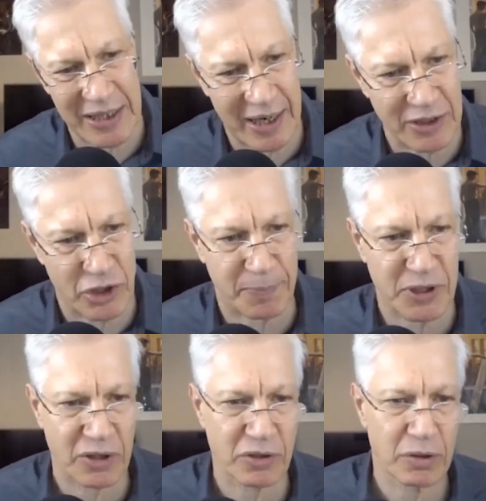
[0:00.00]
that
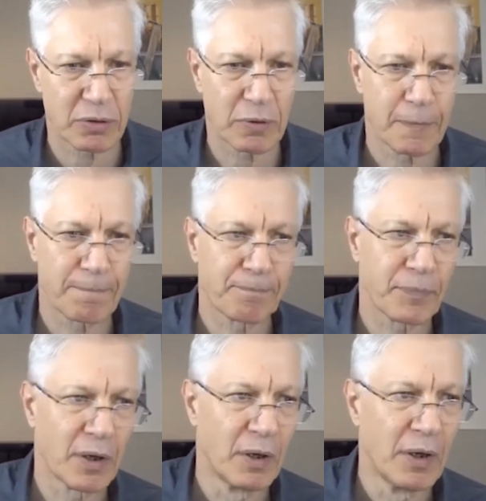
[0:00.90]
interpretation.
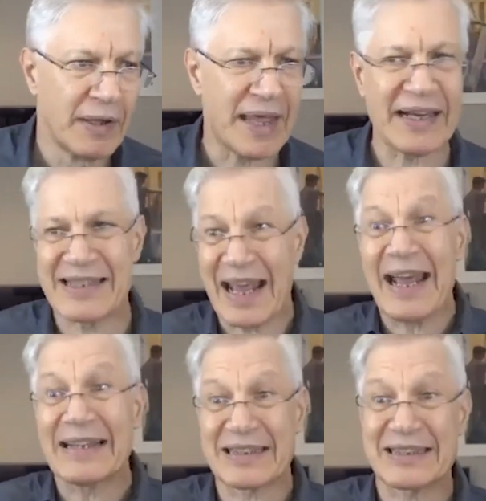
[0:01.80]
That is, they
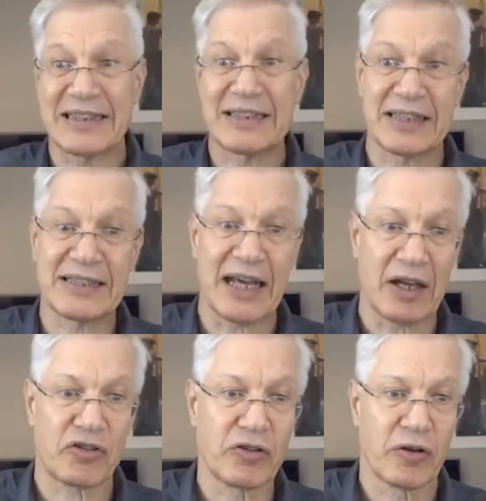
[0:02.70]
get the
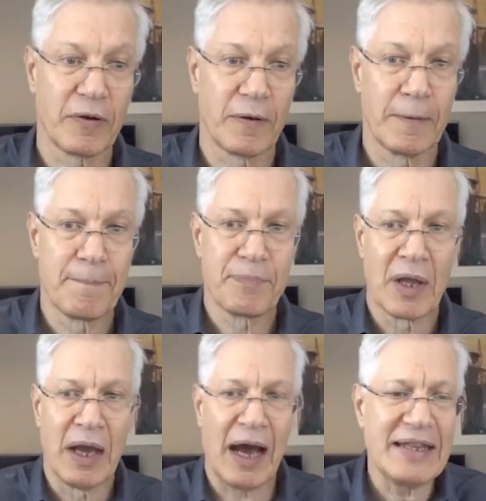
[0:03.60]
statistics
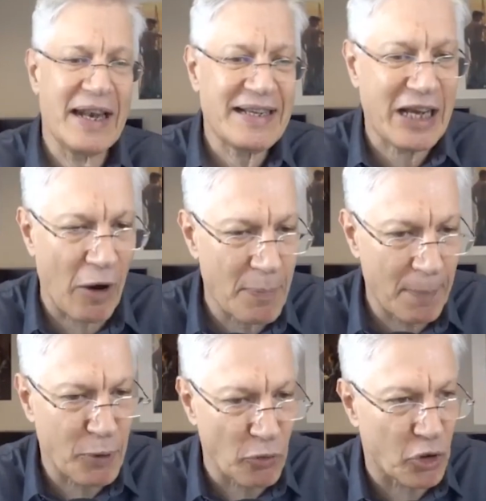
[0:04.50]
and then
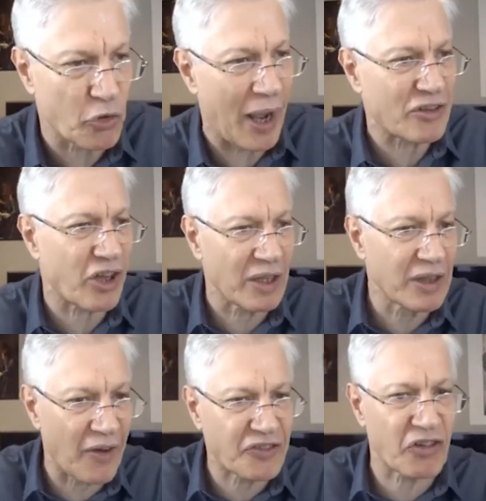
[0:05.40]
government bureaucrats and
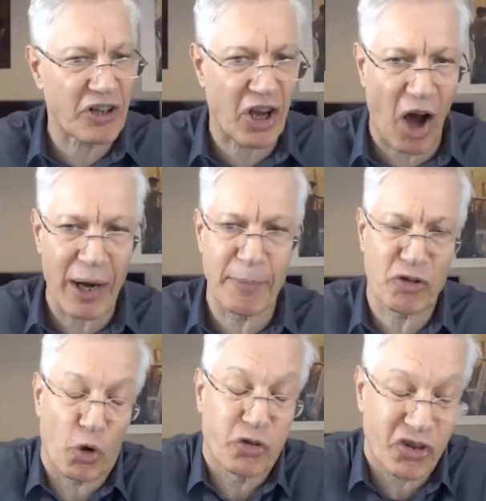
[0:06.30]
leftist
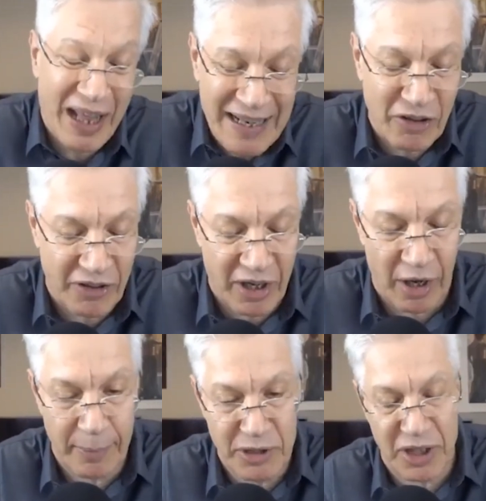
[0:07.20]
economists, or statist
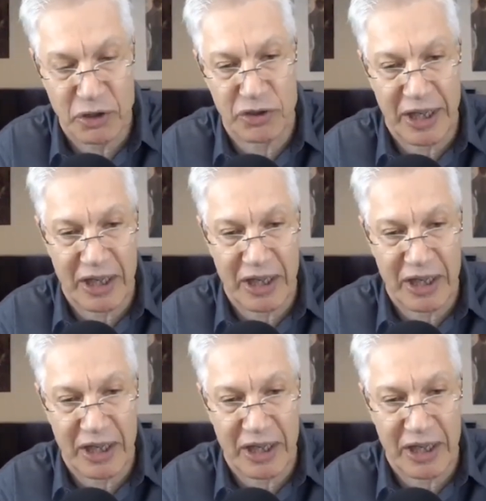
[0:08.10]
economists, I should say,